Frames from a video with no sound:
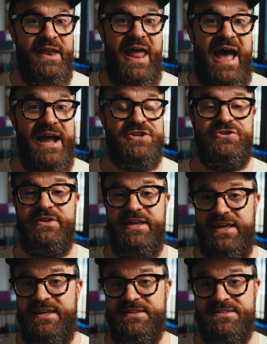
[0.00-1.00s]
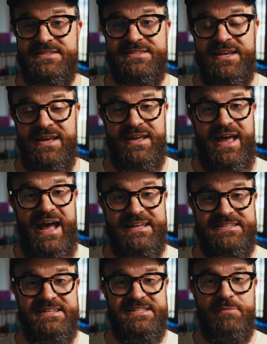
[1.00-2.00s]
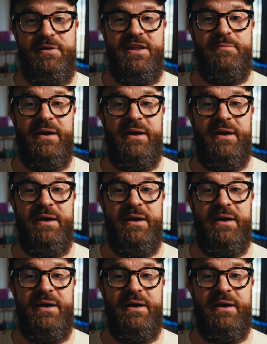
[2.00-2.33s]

actually is, as exhibited